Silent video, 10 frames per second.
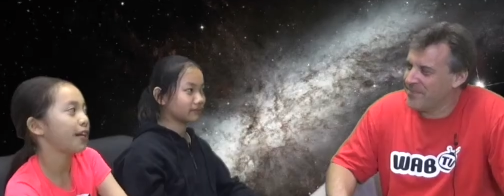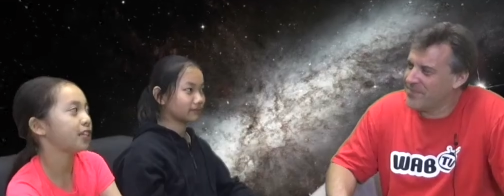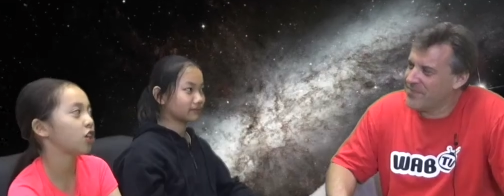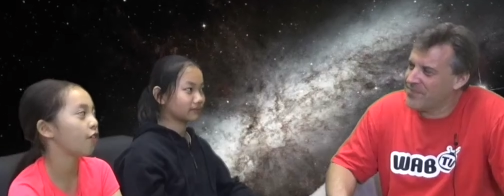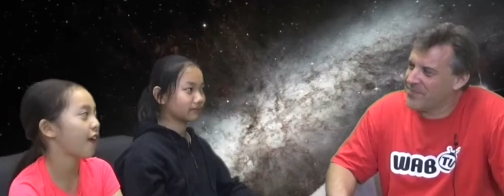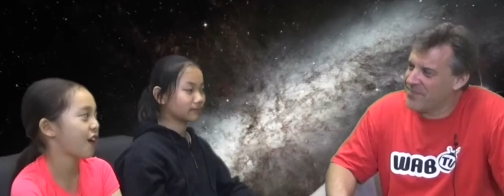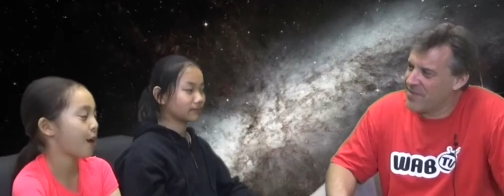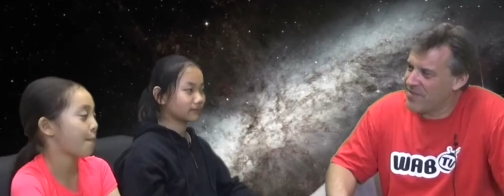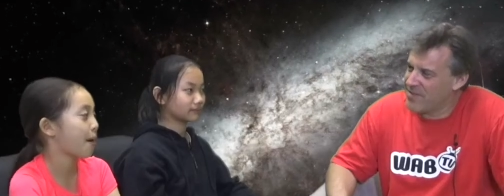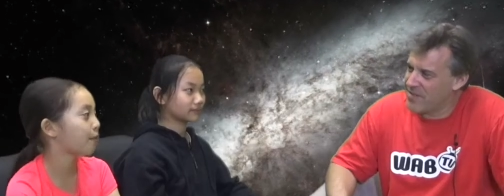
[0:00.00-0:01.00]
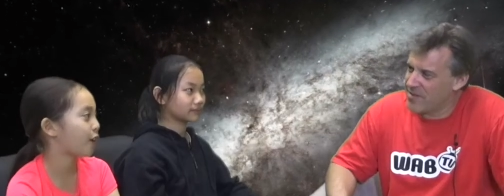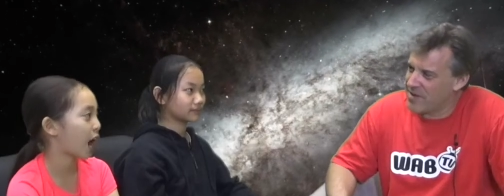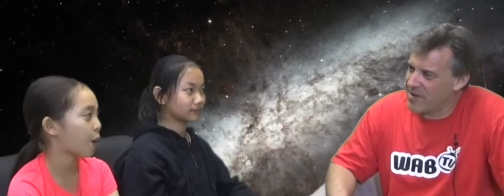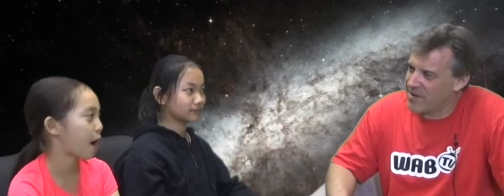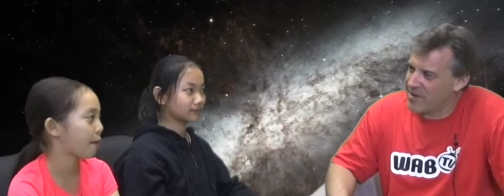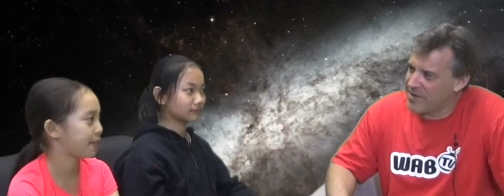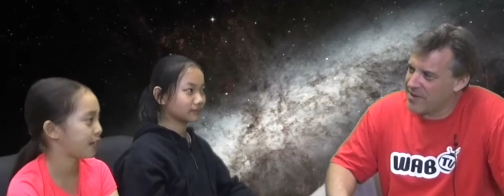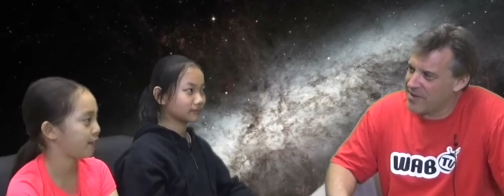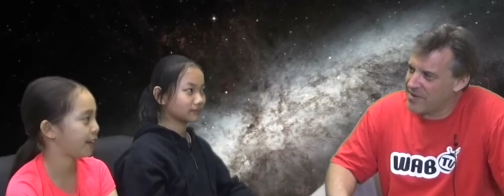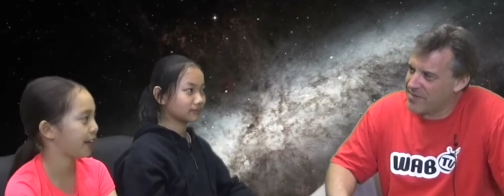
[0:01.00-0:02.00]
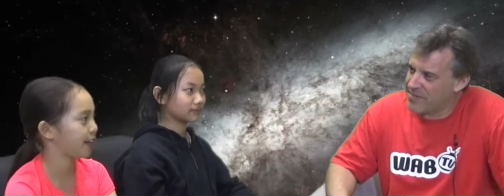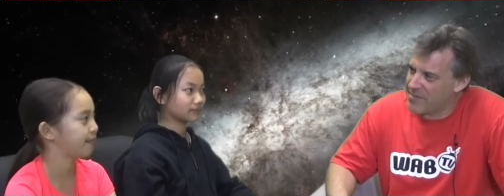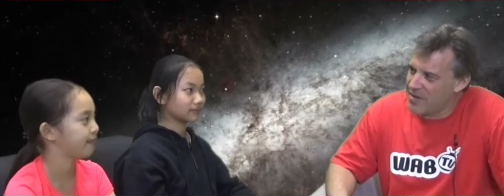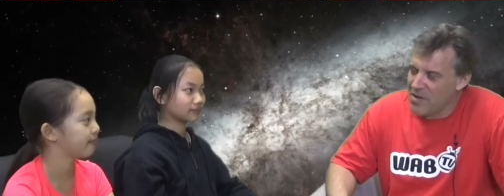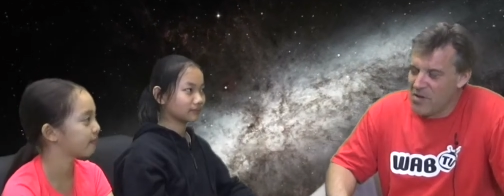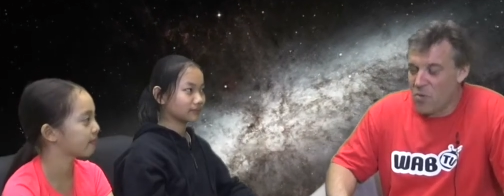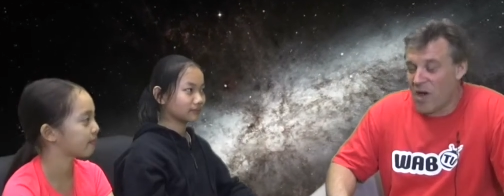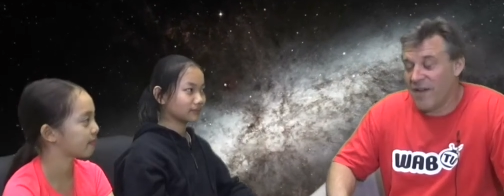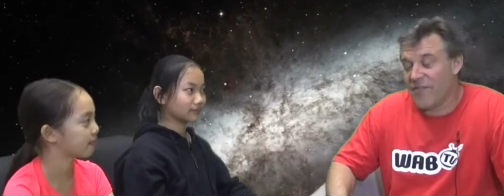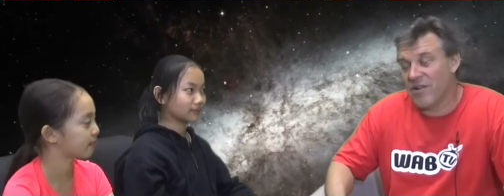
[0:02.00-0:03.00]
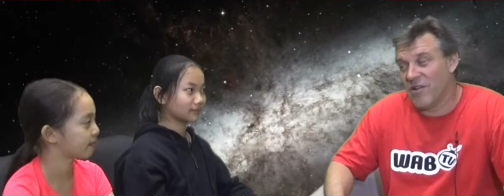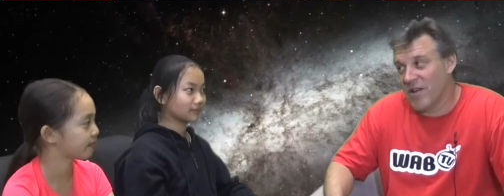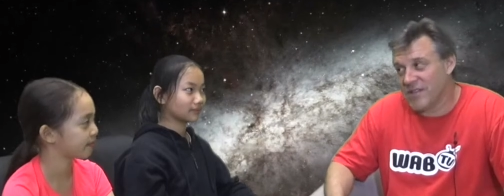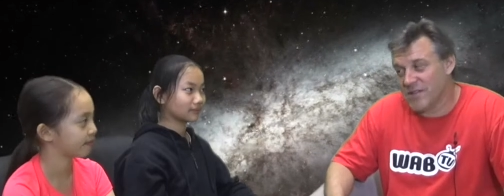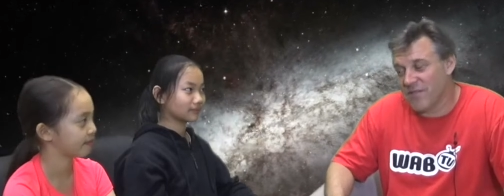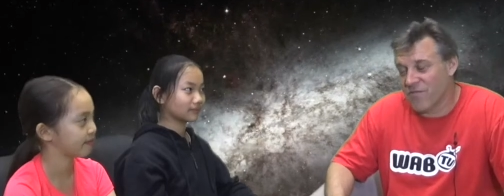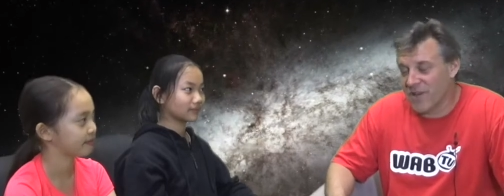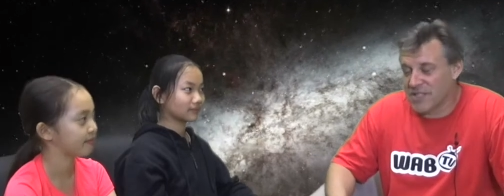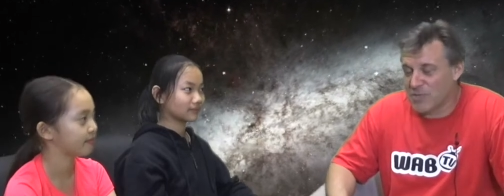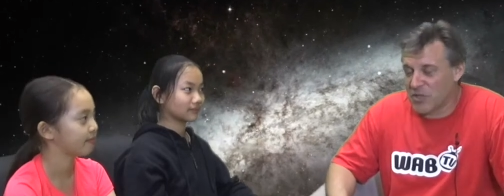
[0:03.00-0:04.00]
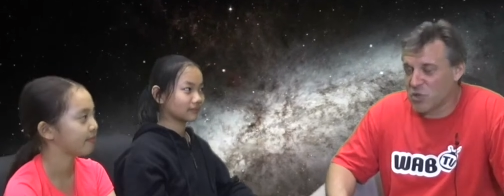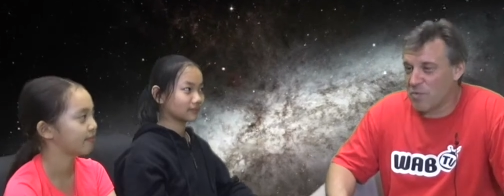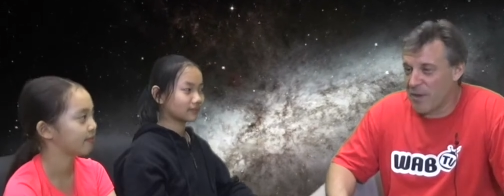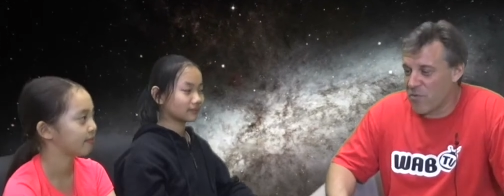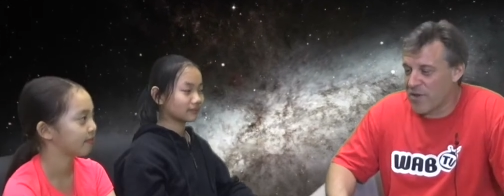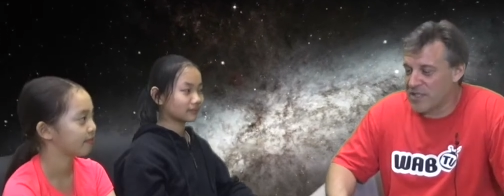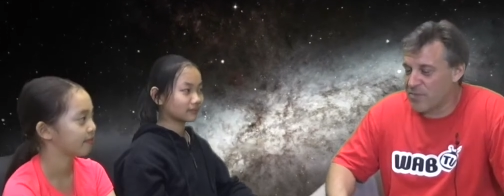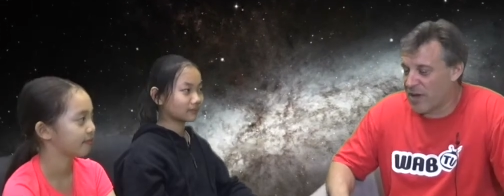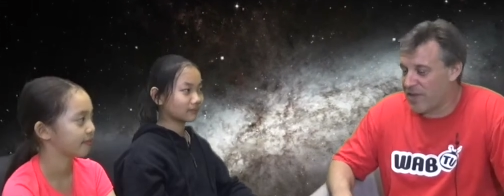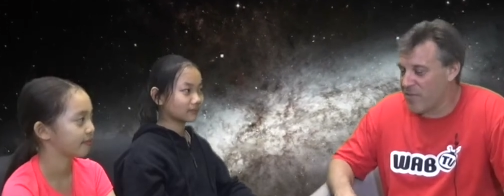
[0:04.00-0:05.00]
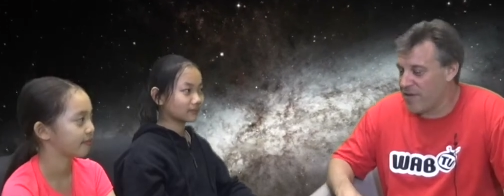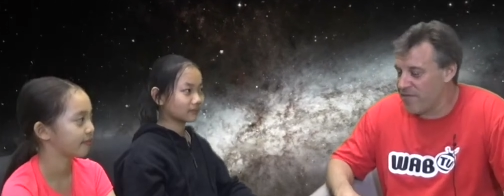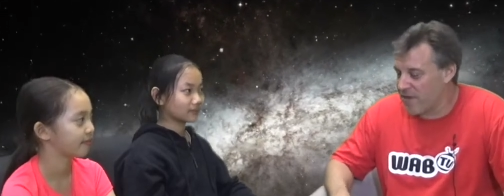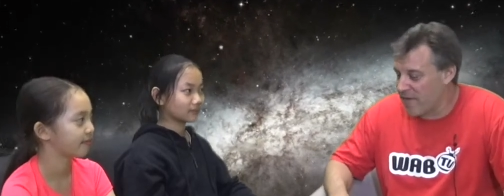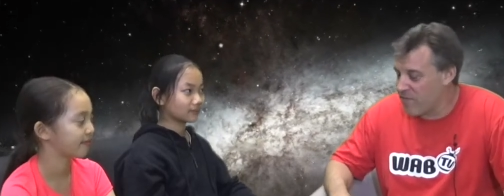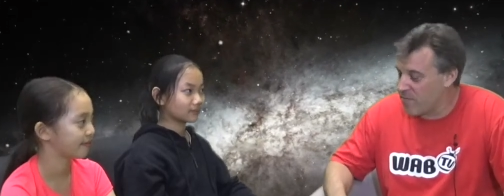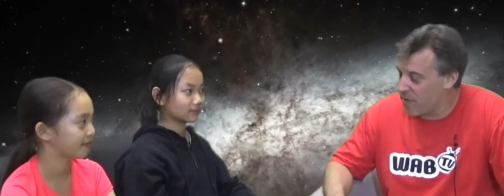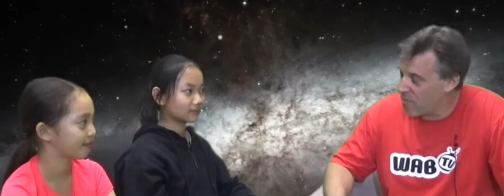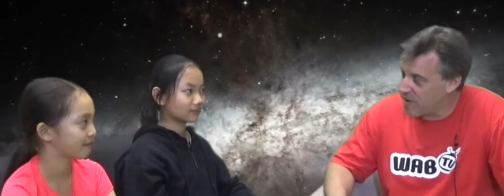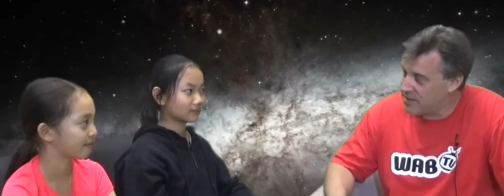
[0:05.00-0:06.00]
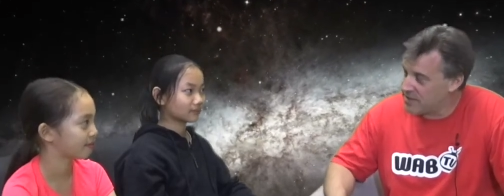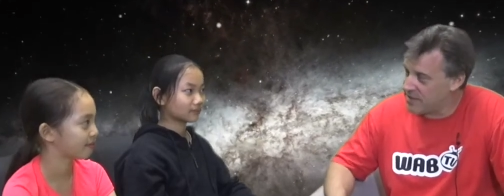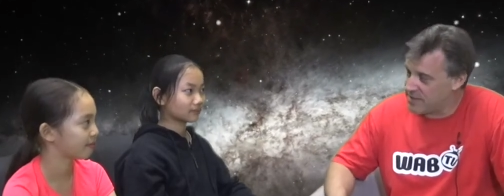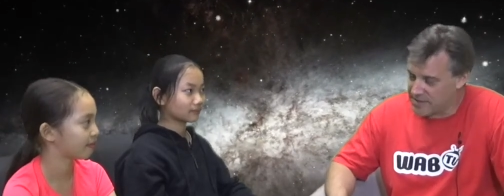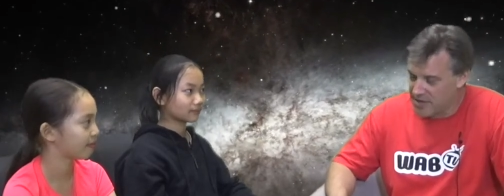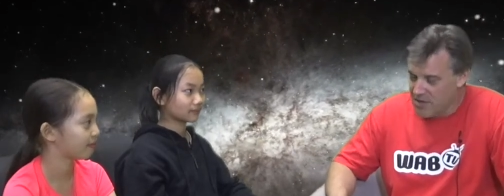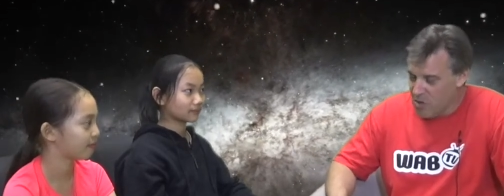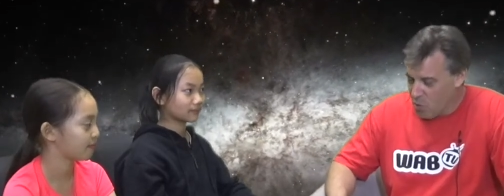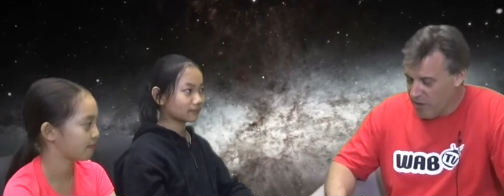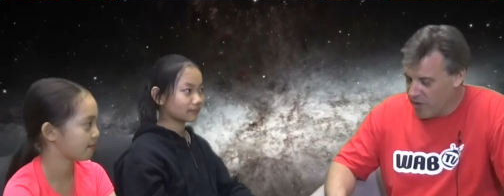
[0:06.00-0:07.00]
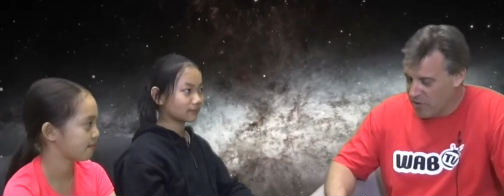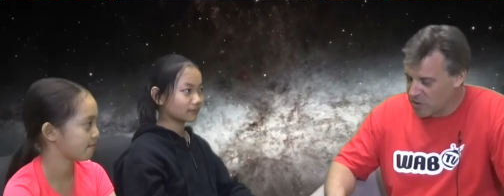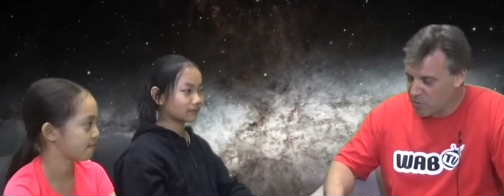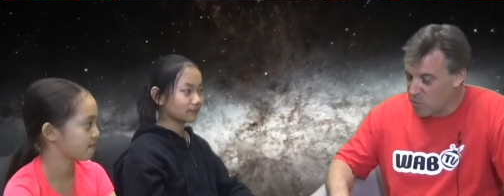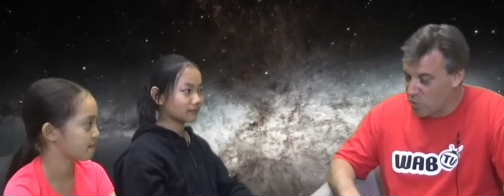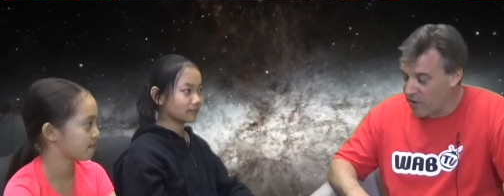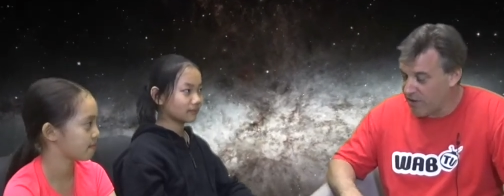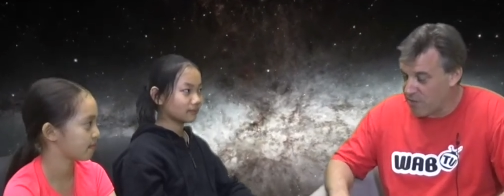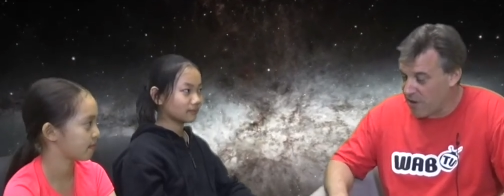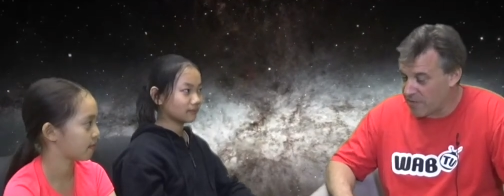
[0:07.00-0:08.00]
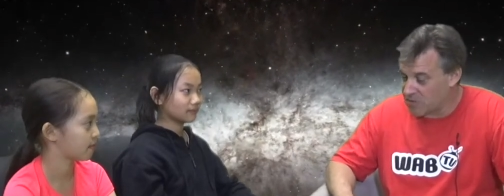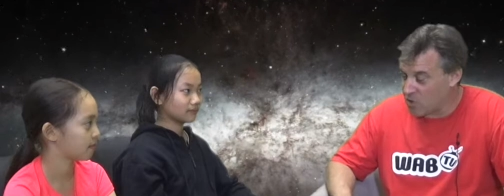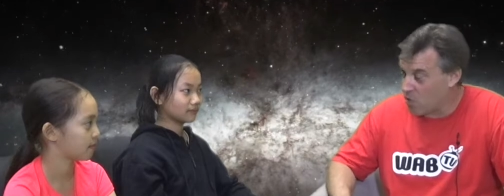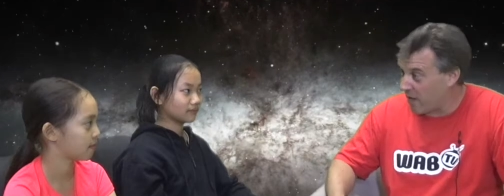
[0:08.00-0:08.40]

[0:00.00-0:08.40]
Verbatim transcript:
Speaker 1: is your favorite memory at WAB TV?
Speaker 2: Well, I've got lots of really special memories, but I think my favorite memories is when I'll just be walking around the school,